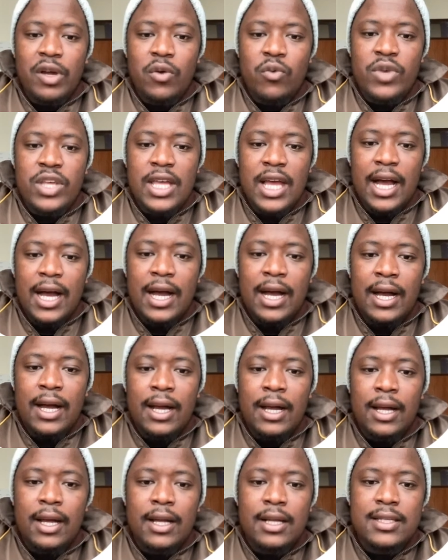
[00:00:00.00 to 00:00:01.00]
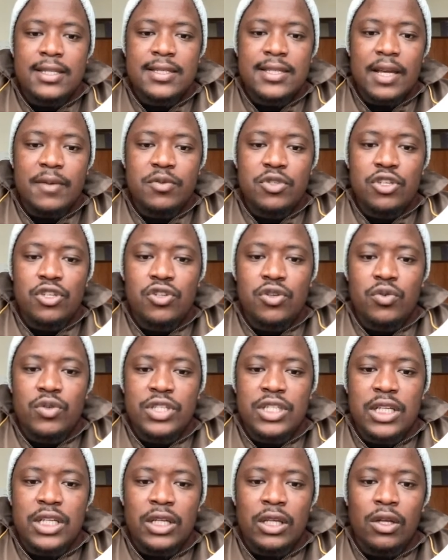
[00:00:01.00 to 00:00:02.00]
we are
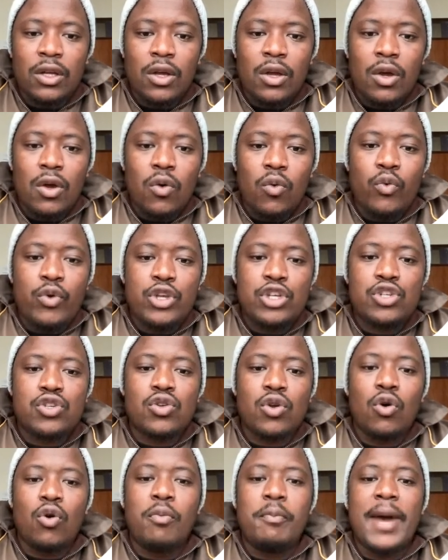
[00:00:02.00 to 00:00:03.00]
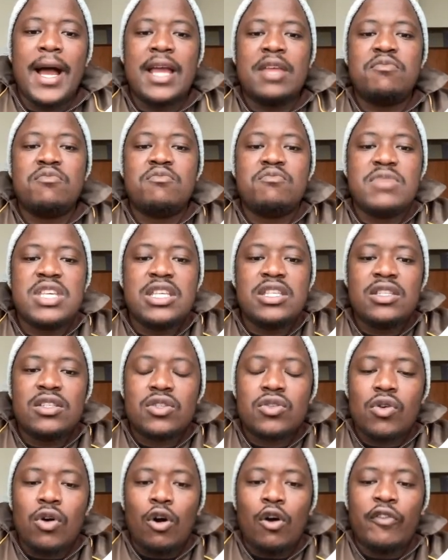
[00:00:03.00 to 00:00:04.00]
substituting, we show by
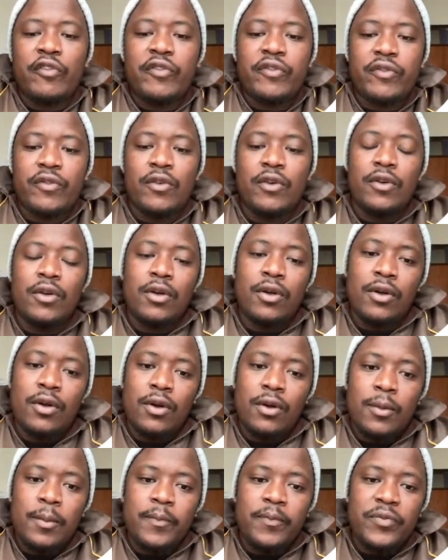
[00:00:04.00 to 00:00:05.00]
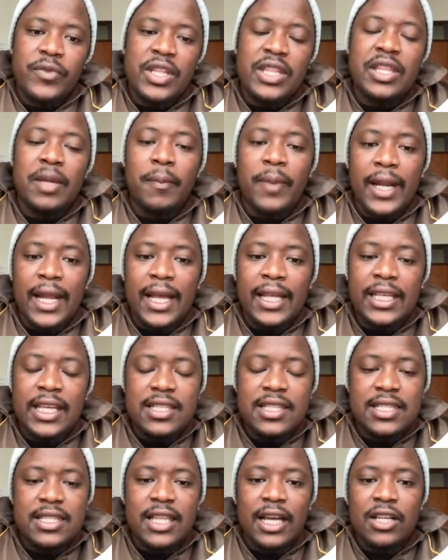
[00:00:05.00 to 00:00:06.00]
means of the
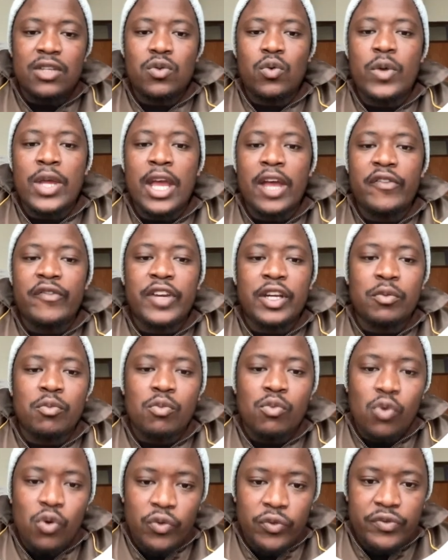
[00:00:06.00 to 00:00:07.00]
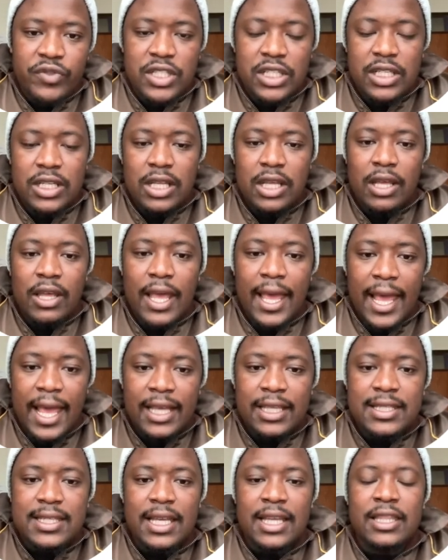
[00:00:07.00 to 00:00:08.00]
brackets that we have removed
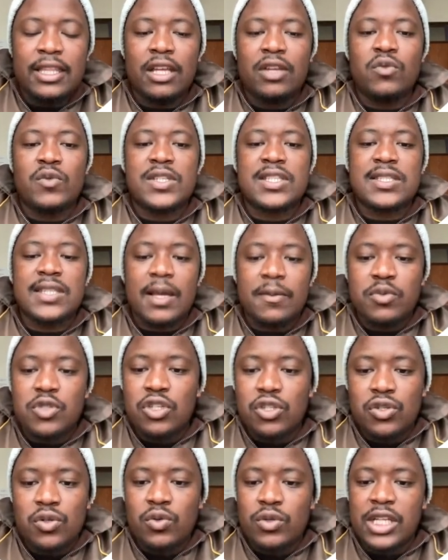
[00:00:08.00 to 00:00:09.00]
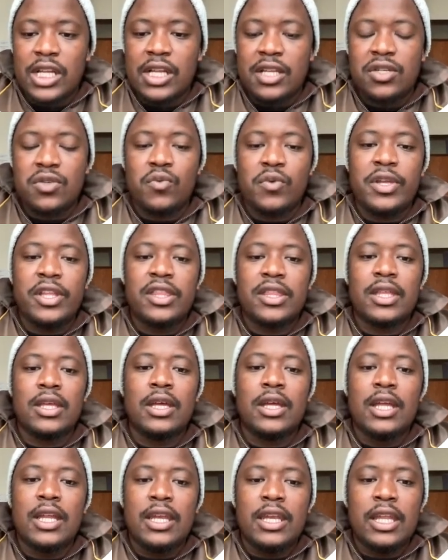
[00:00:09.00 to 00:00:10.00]
x and then we substituted with
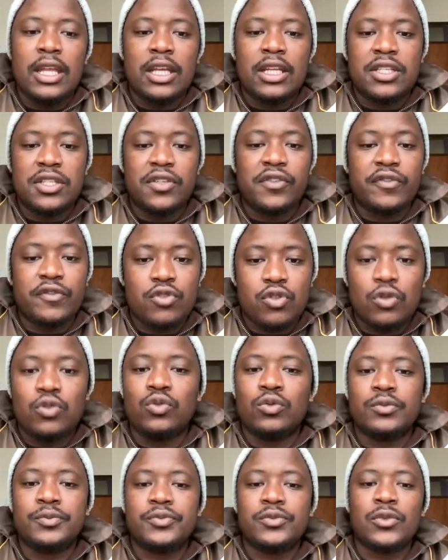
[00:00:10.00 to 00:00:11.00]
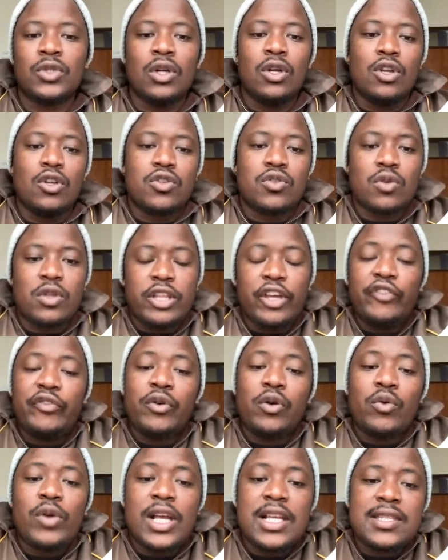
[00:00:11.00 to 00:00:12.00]
negative 2. So therefore,
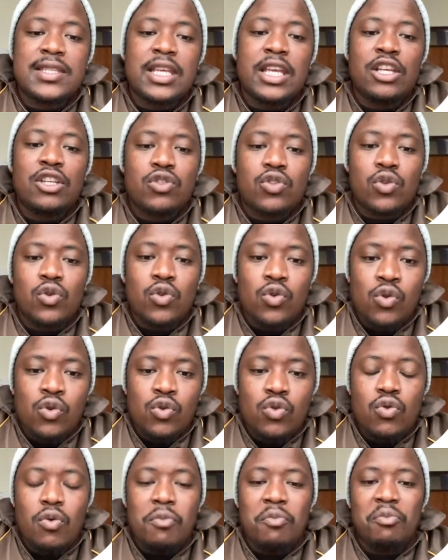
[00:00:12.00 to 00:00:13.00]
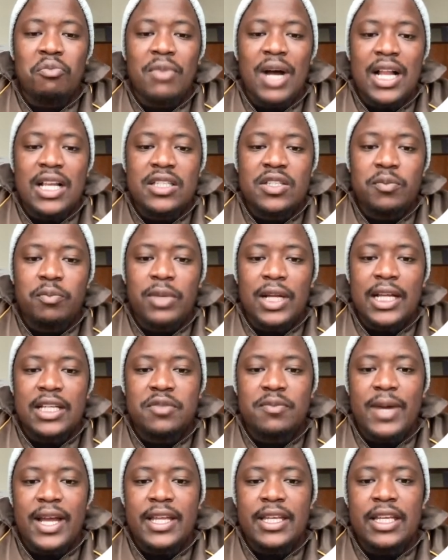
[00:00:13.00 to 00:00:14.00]
we are saying 2 multiplied
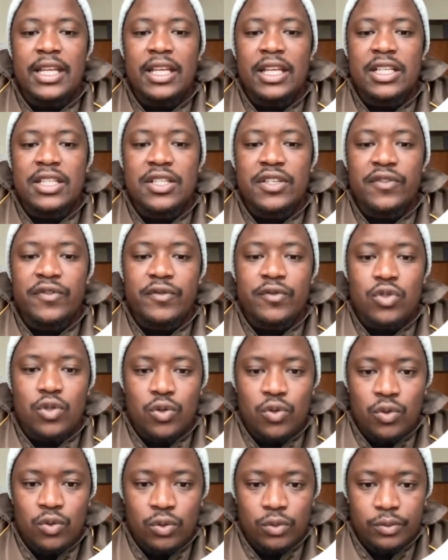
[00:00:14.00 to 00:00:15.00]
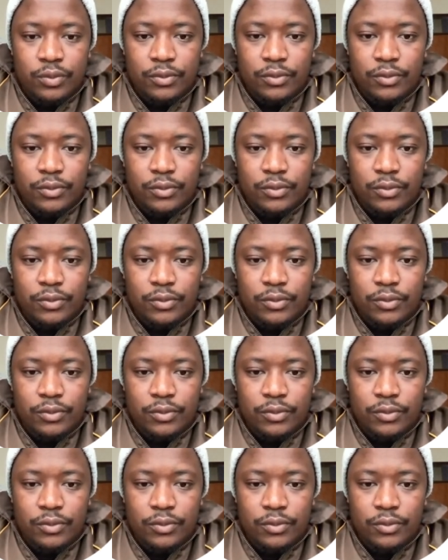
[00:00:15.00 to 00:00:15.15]
by negative 2